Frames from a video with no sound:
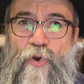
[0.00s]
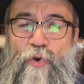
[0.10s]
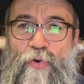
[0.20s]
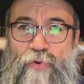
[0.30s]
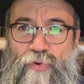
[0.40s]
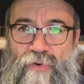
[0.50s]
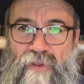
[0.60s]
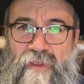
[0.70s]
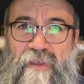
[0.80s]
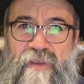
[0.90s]
or
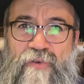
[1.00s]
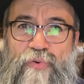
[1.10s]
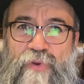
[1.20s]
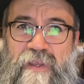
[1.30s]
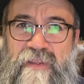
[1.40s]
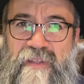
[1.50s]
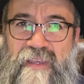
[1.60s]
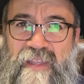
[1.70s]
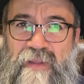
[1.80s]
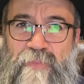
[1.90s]
cook it
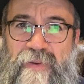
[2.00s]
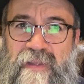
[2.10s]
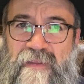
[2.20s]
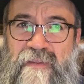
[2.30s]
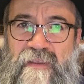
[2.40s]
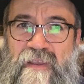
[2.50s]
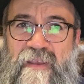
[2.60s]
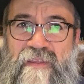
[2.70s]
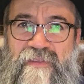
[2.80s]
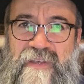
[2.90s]
in a pot,
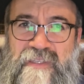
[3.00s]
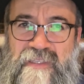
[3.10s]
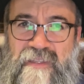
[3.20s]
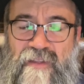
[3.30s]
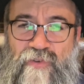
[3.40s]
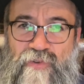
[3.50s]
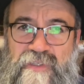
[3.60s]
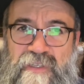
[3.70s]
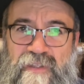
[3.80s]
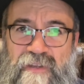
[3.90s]
this is not
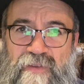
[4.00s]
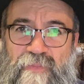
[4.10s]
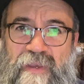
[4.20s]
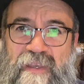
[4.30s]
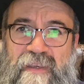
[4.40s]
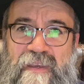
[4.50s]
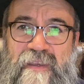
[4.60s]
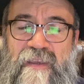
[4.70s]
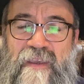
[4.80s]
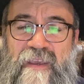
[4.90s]
considered
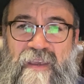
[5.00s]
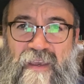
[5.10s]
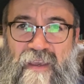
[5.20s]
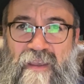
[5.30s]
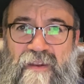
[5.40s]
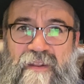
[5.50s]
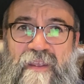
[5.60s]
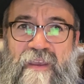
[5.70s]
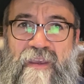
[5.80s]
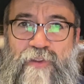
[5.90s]
baking and
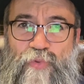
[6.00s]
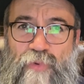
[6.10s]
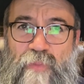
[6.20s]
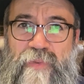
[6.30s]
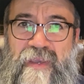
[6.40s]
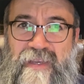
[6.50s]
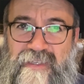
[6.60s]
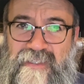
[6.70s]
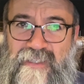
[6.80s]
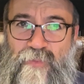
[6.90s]
it will be
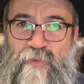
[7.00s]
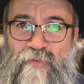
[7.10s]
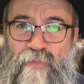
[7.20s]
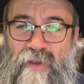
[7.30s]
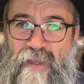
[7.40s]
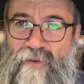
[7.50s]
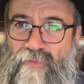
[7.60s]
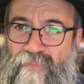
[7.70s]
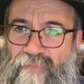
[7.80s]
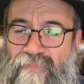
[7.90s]
exempt from Chalah.
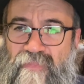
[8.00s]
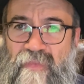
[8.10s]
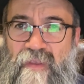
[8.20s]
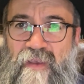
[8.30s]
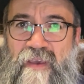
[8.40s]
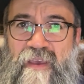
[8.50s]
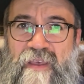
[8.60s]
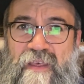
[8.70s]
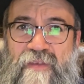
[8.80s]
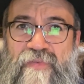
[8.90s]

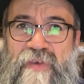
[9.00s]
The